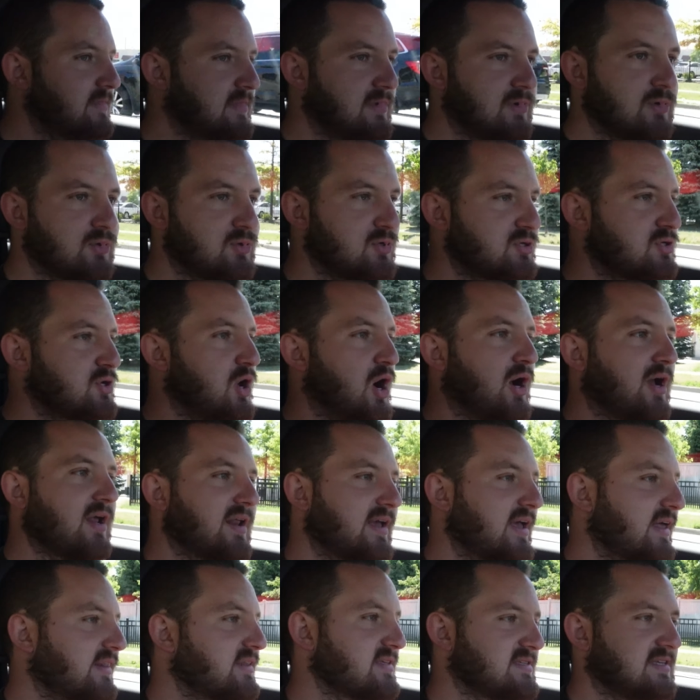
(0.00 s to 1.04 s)
You're just not
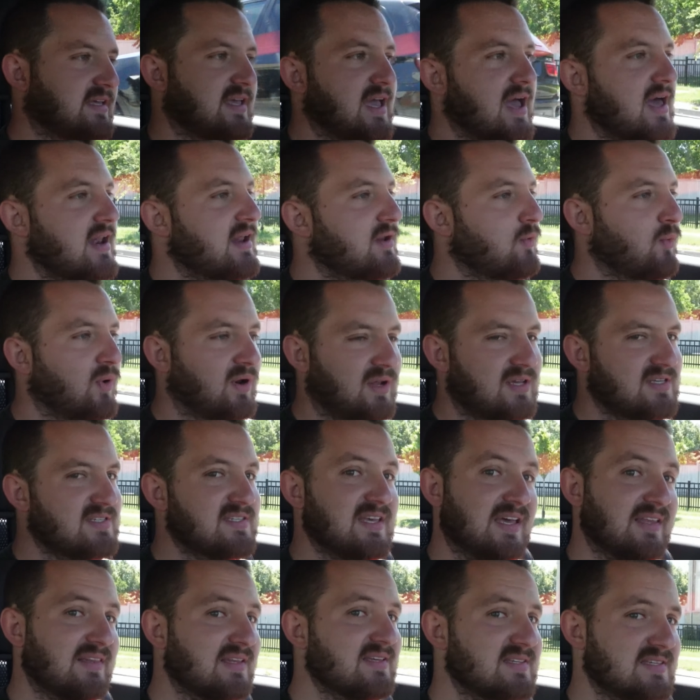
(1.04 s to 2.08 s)
going to get this again. And when I
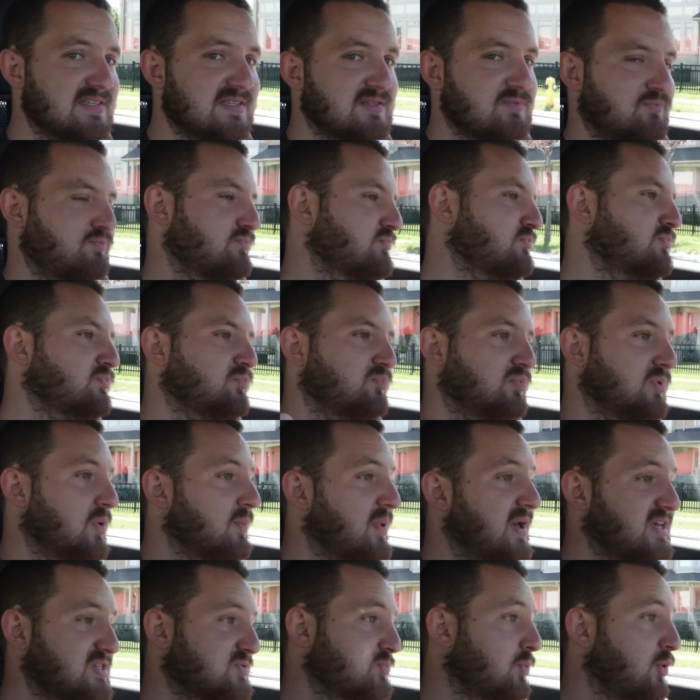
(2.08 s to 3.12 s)
say this is the
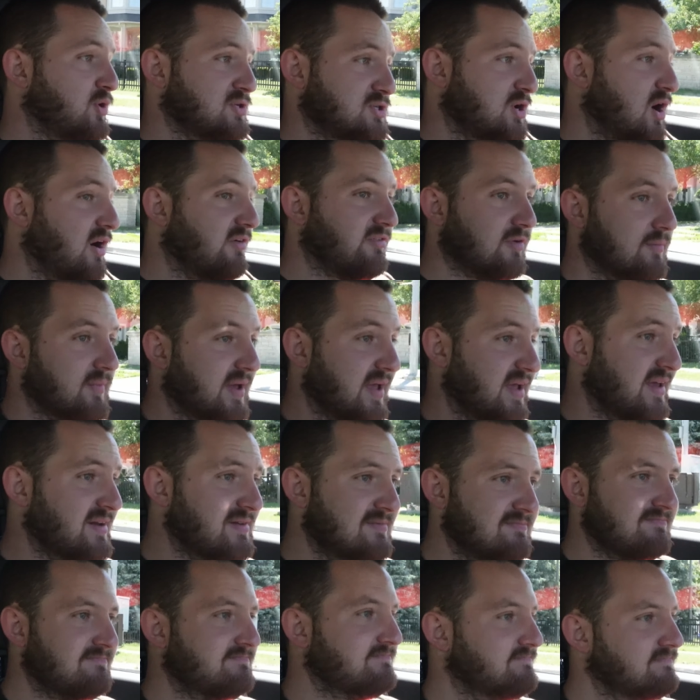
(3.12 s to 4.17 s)
best sports car ever made,
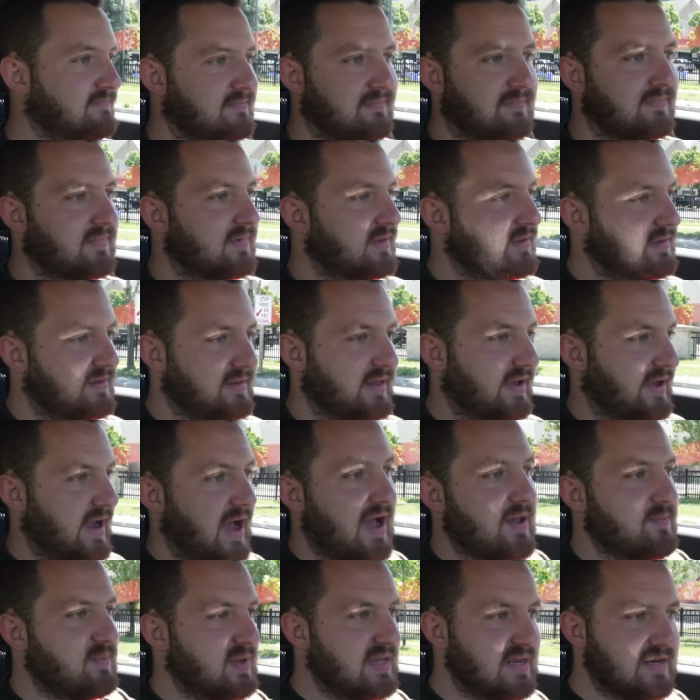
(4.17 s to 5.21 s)
like,
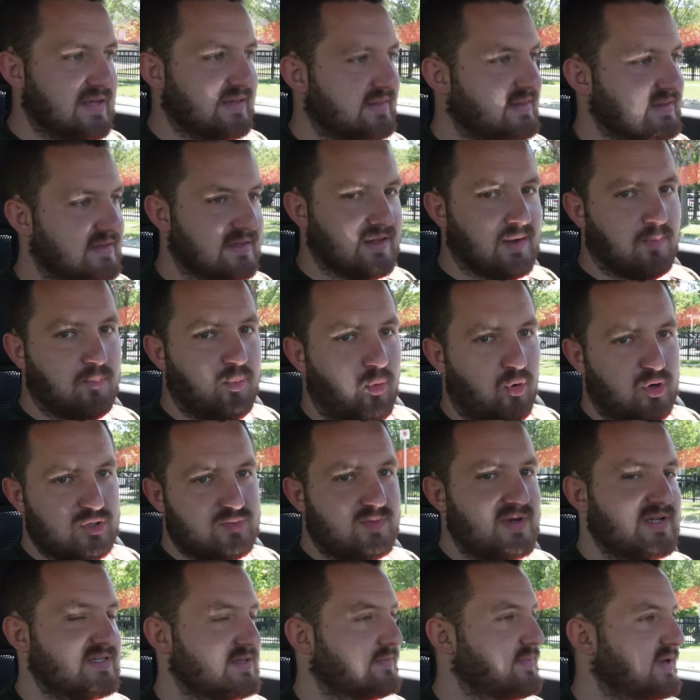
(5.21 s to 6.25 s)
I mean it. Like,
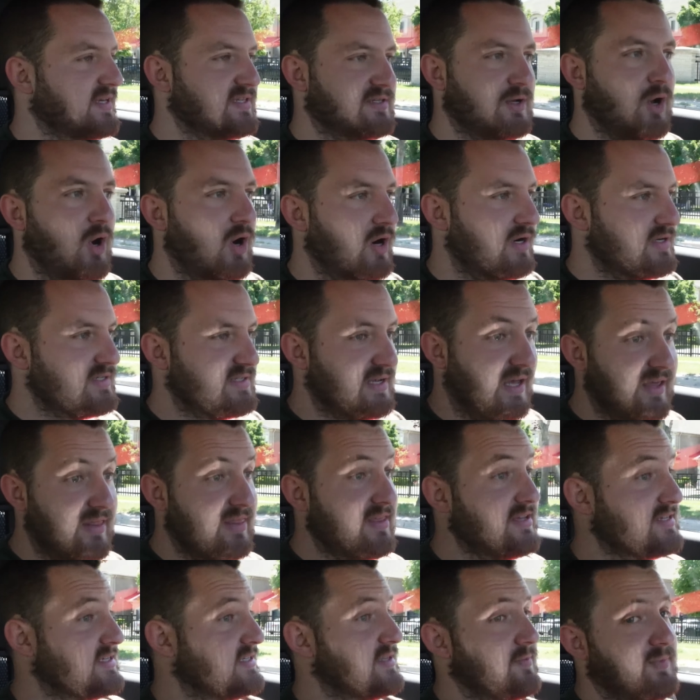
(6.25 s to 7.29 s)
Porsche makes the best cars,
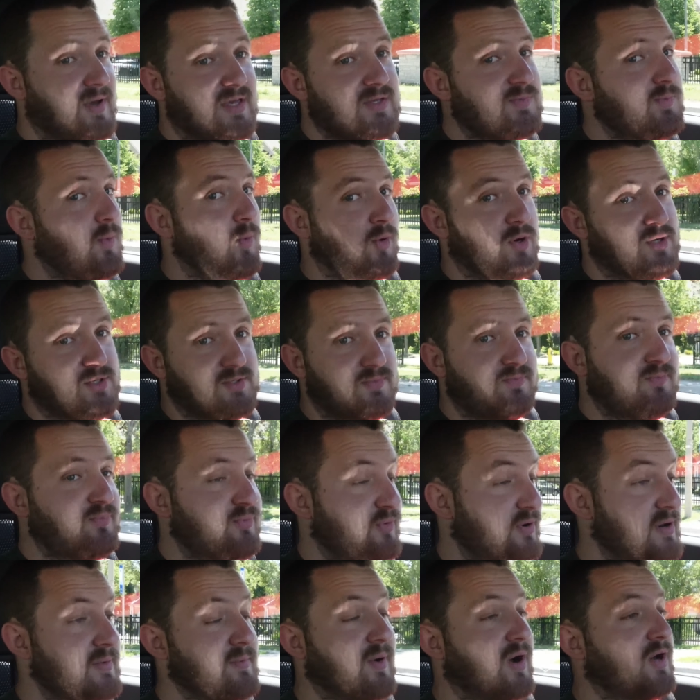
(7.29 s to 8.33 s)
and this is the best Porsche,
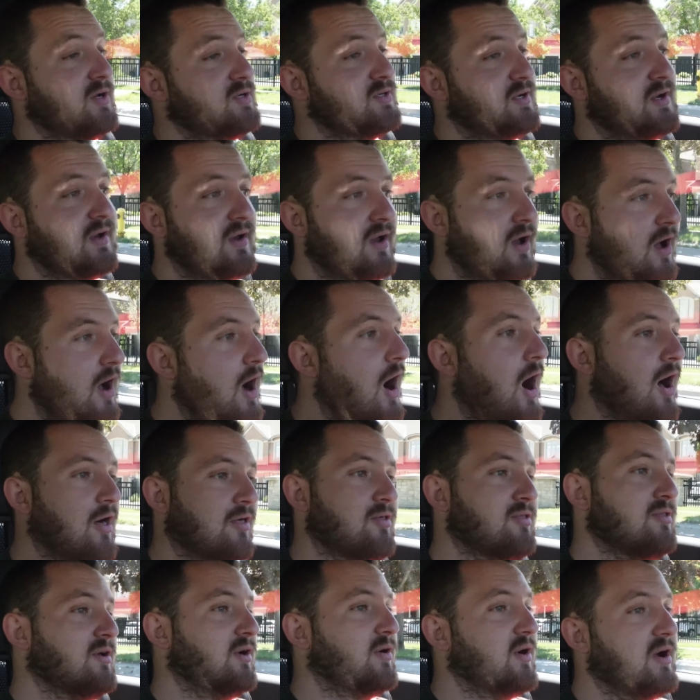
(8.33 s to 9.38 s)
pretty much.
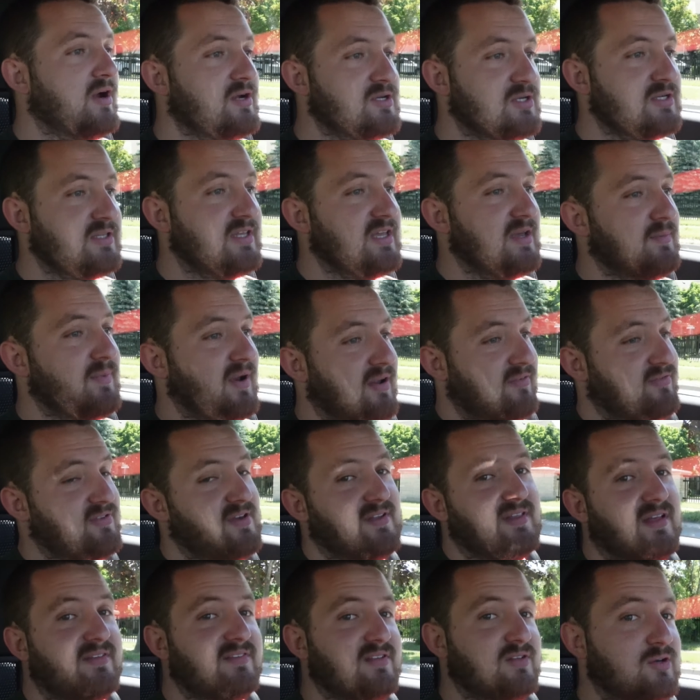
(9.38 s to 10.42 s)
Other than the Carrera GT, but I feel
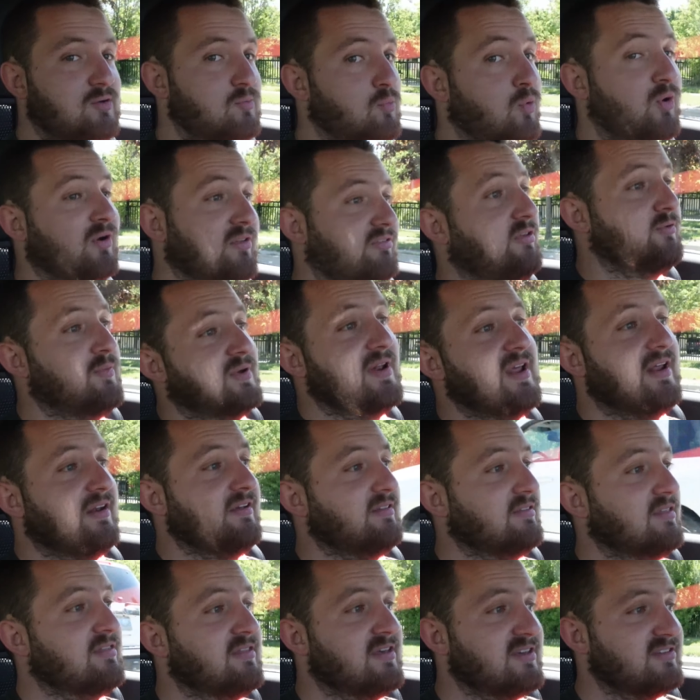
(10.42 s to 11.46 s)
like that's a little more
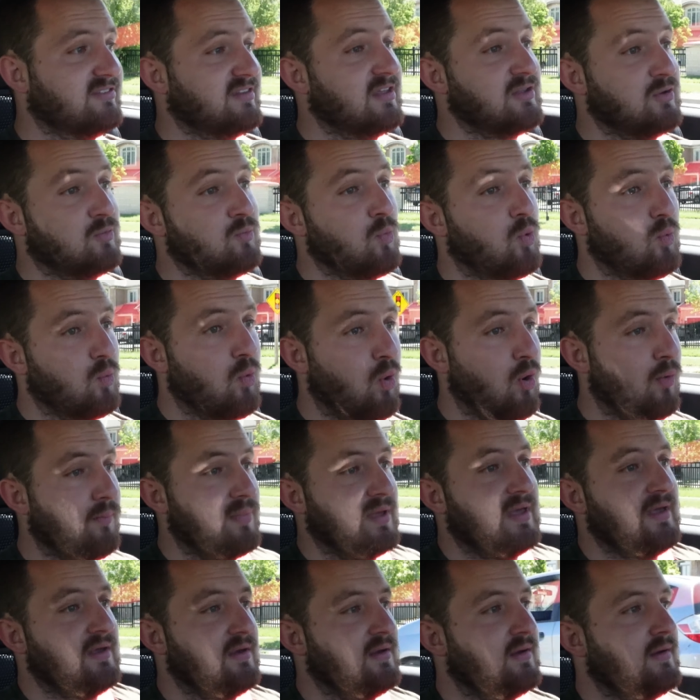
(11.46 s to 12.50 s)
intimidating than this, that you won't
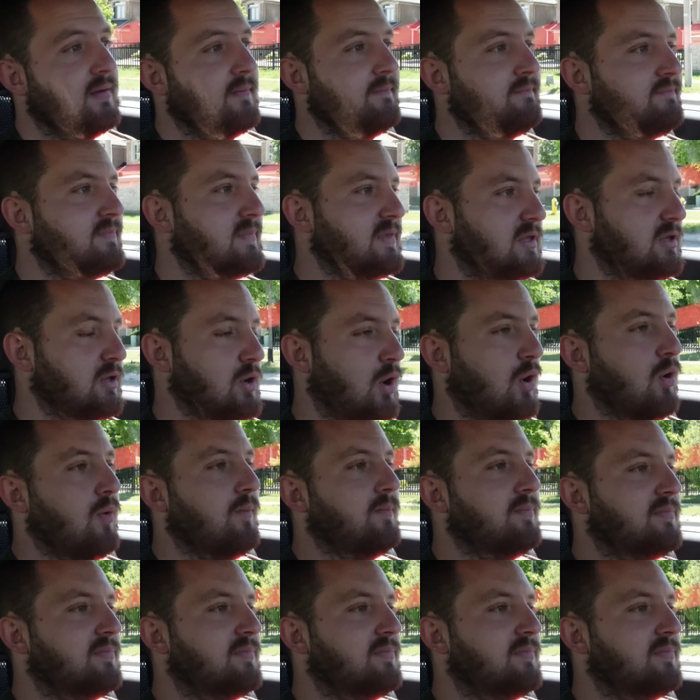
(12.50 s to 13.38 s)
be, you know,